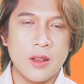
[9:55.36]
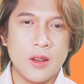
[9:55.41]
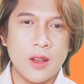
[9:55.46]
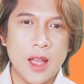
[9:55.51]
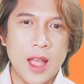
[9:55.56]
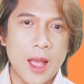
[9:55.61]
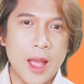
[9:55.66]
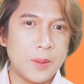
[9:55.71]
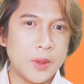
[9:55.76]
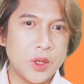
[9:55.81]

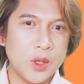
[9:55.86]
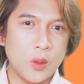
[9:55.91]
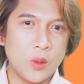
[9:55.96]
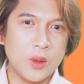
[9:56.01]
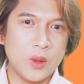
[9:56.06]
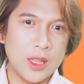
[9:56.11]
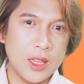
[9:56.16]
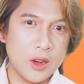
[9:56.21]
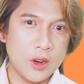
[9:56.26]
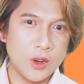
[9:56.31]

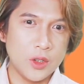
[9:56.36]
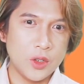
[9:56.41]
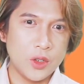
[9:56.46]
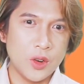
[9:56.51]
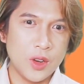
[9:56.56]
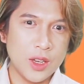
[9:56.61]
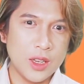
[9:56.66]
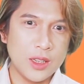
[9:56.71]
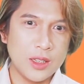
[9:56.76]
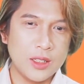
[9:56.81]
absolutely your
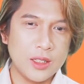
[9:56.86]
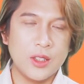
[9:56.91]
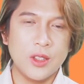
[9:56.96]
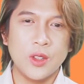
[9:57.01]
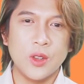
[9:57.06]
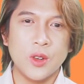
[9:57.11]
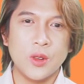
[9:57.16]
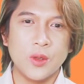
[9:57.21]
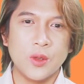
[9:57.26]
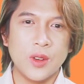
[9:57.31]
choice. You
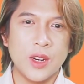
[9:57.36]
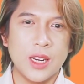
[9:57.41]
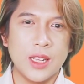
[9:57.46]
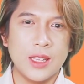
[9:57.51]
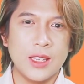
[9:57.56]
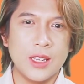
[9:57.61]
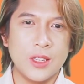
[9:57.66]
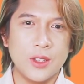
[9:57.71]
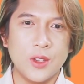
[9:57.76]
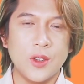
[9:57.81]
don't really
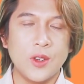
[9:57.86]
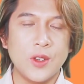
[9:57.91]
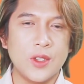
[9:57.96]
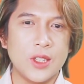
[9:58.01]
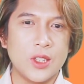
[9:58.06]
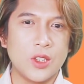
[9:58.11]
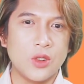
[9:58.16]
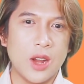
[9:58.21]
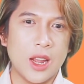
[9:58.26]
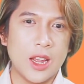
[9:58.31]
need to use the
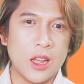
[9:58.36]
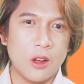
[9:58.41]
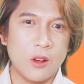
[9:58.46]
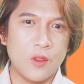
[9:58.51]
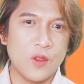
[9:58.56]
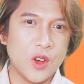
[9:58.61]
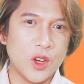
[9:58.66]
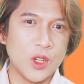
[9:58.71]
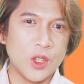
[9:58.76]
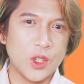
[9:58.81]
strikeout
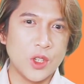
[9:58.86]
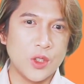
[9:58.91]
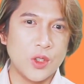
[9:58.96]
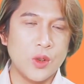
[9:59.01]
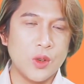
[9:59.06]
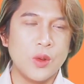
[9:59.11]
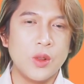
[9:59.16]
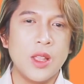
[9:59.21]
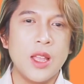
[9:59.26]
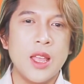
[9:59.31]
function
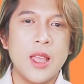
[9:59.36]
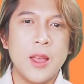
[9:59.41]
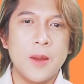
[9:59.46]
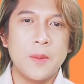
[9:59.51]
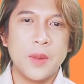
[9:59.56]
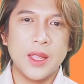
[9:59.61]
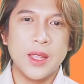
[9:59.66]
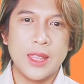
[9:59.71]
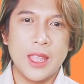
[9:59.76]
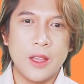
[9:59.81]
tool,
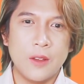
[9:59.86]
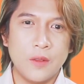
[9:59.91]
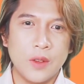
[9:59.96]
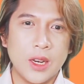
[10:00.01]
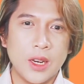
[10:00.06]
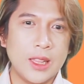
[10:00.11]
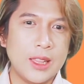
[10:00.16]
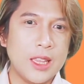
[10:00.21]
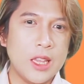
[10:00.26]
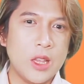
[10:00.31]
but
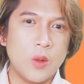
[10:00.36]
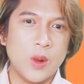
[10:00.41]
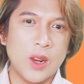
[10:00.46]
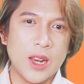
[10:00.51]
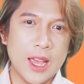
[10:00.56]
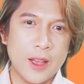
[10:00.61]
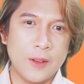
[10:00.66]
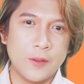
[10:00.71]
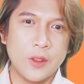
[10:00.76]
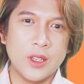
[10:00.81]
definitely you will
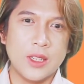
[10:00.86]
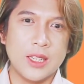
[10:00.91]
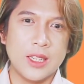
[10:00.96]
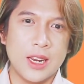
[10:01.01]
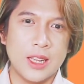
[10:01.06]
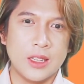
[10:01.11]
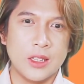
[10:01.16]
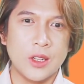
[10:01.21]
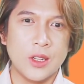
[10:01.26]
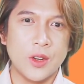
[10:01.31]
have to
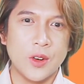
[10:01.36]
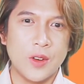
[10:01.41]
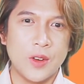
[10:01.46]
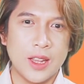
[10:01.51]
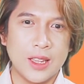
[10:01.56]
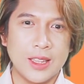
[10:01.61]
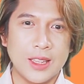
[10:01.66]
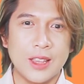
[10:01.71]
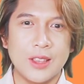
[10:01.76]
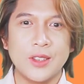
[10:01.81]
select the
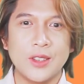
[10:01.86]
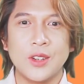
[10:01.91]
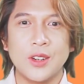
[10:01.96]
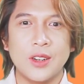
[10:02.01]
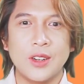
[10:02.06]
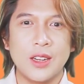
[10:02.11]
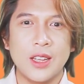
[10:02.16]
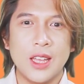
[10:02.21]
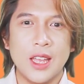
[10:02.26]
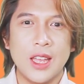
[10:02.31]
correct
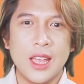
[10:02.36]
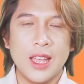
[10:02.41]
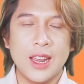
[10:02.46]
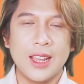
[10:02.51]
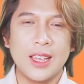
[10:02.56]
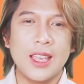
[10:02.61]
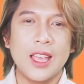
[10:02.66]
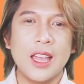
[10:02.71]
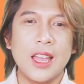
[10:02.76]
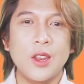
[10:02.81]
answer.
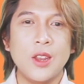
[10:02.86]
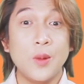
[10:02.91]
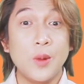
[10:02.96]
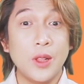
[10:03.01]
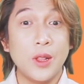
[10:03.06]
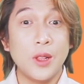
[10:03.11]
And again, you will